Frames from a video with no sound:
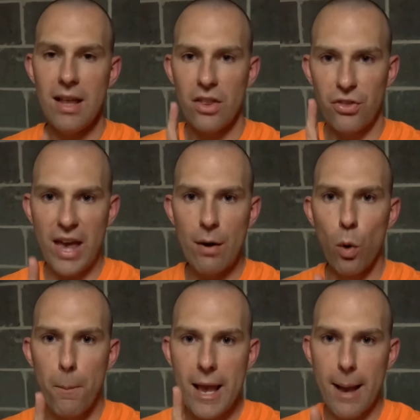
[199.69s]
they will
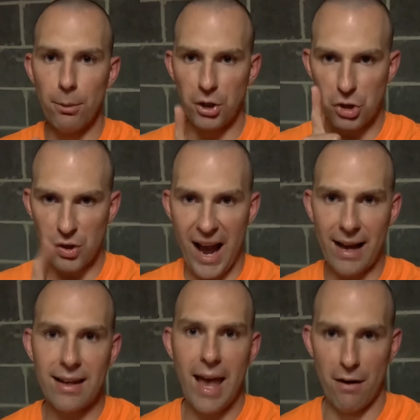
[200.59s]
be able to
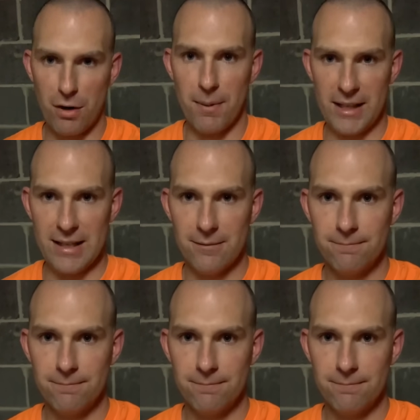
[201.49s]
track everybody.